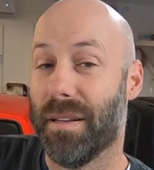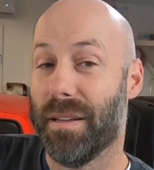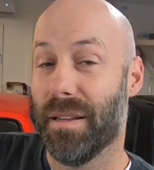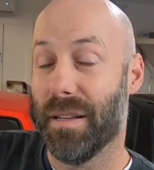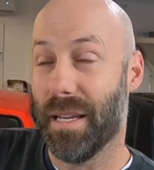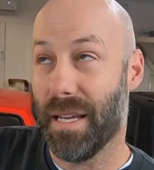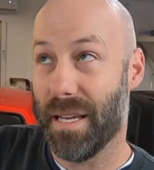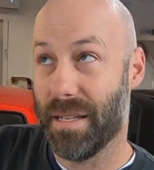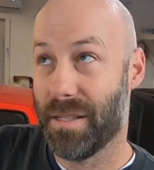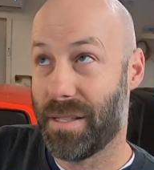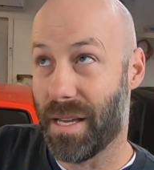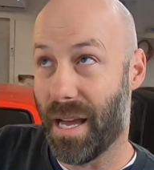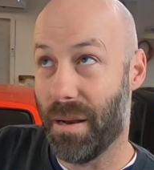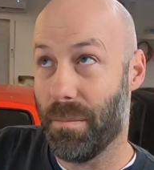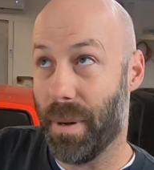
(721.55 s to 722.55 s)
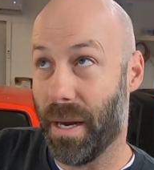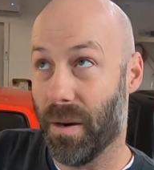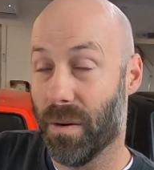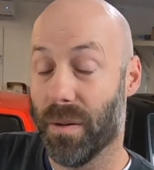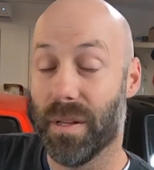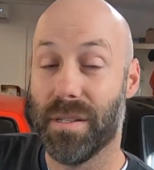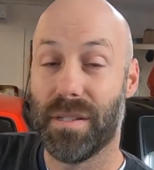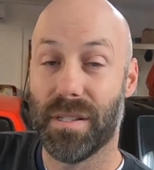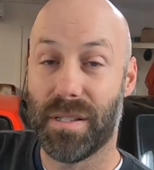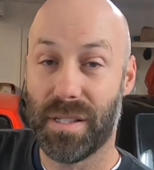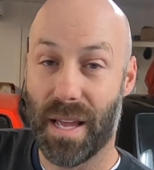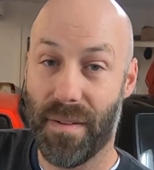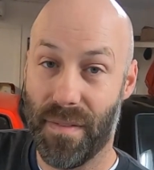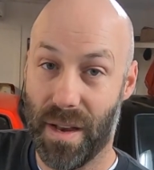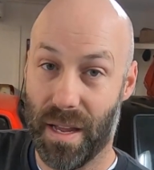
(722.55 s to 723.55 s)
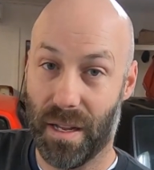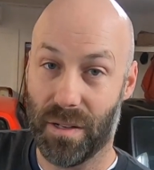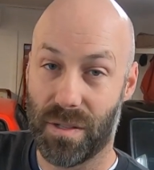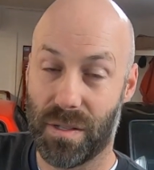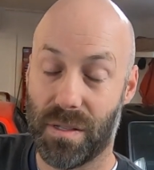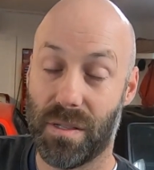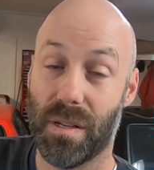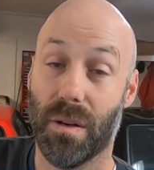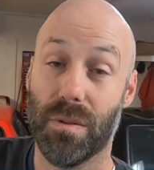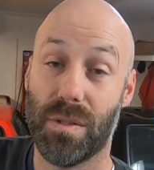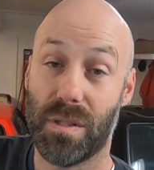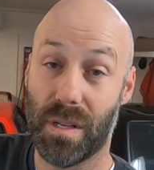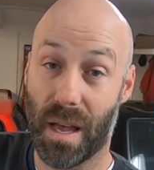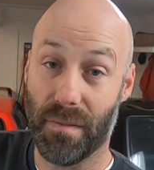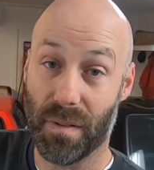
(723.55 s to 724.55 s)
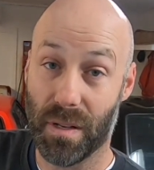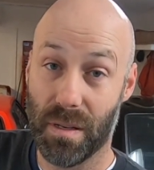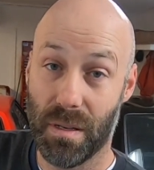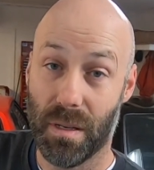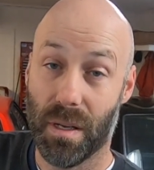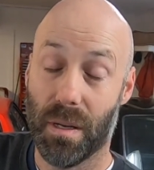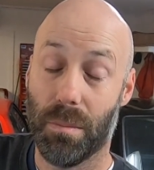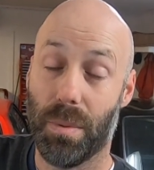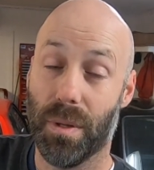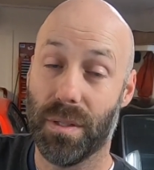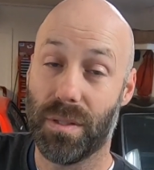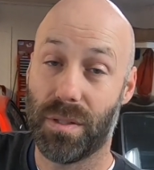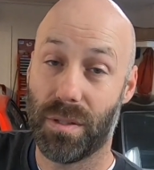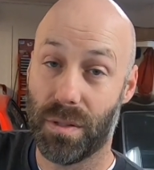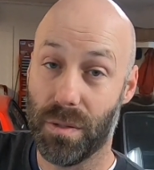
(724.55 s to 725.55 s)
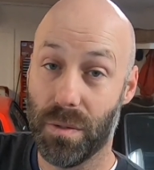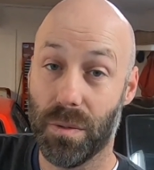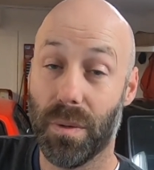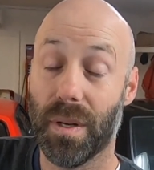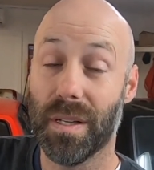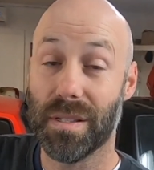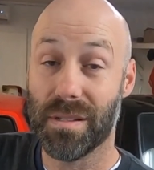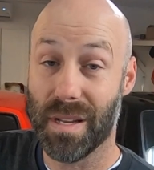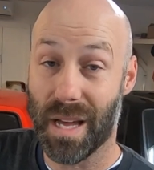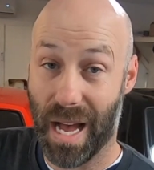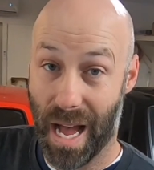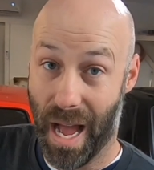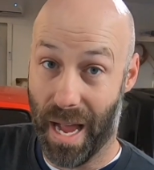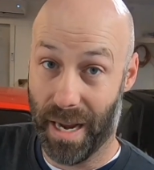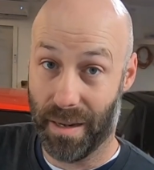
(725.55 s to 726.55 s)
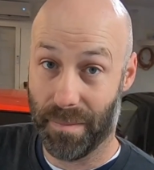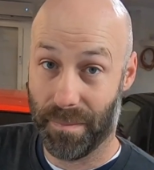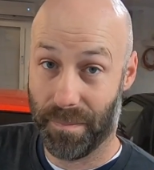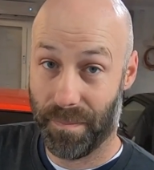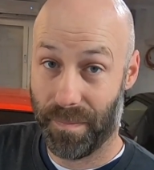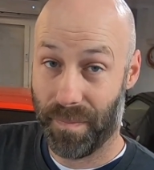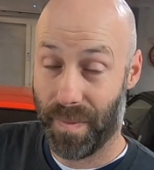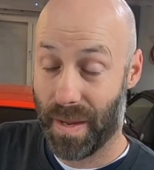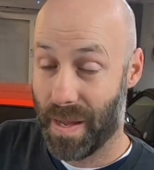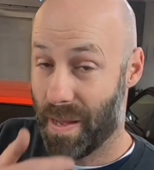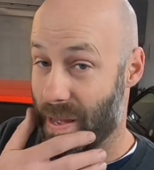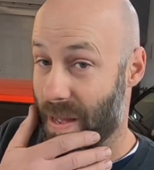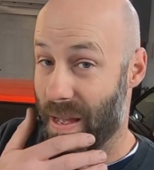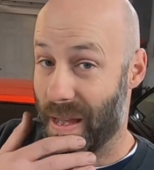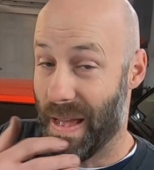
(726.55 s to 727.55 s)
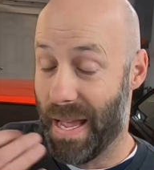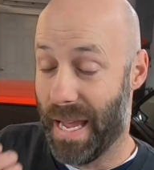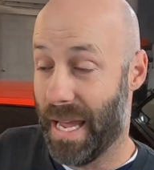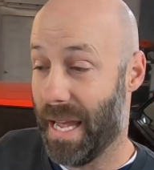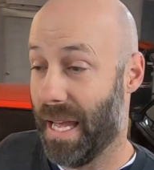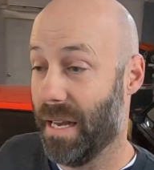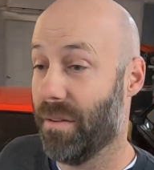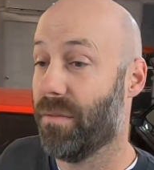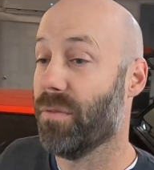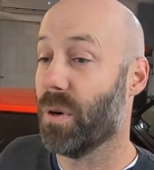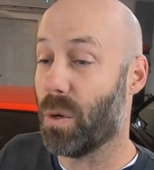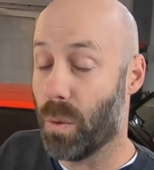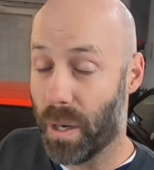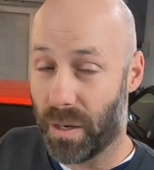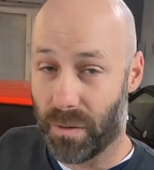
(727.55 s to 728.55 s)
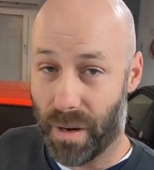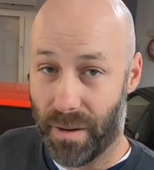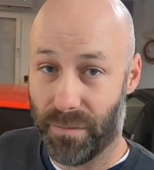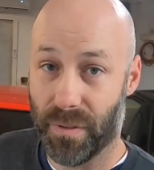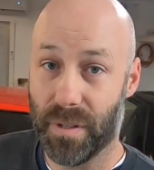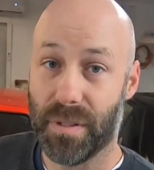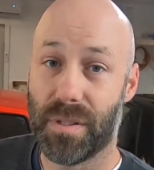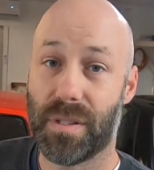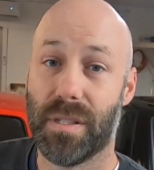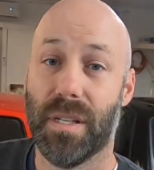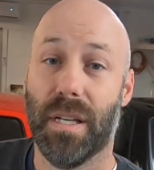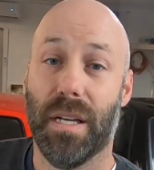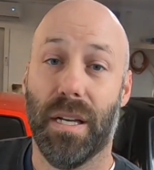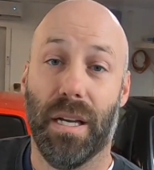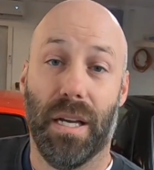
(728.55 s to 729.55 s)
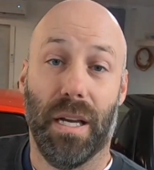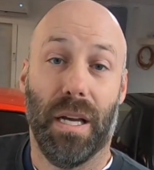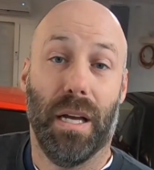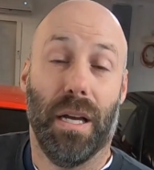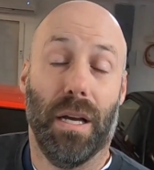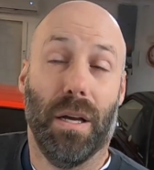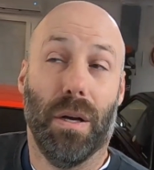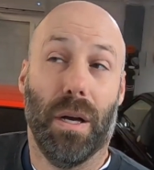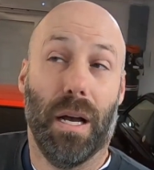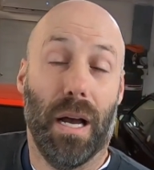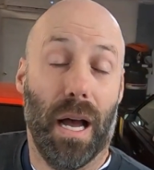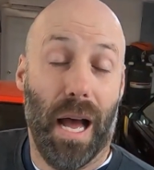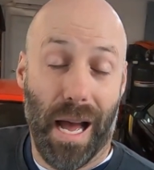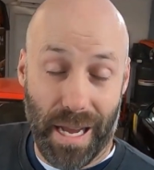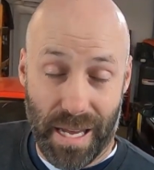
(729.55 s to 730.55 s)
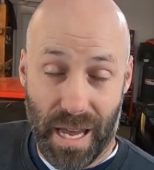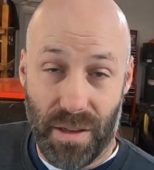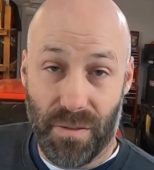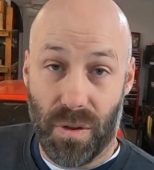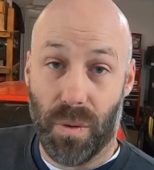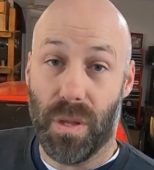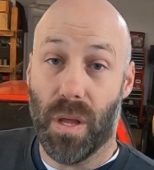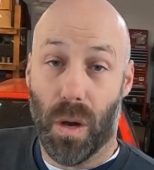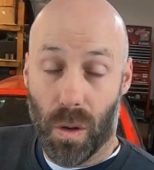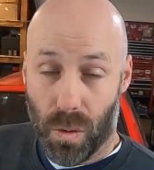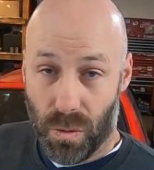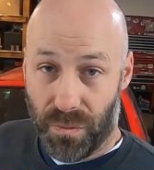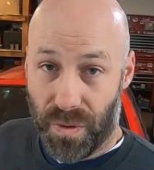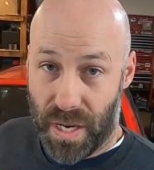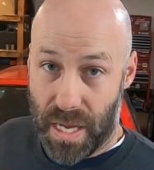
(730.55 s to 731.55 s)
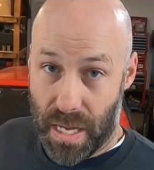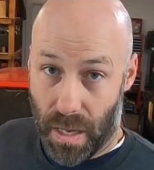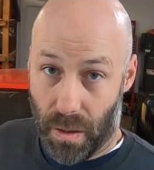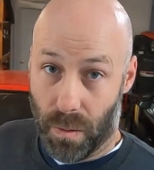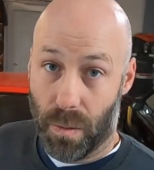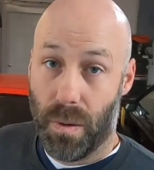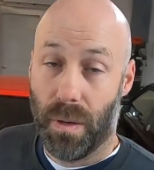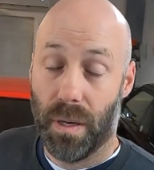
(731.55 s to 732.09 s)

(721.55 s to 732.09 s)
the inside barrel is a 7-inch. So 7 plus 2 is 9. And for quick reference, I gave you in the old video,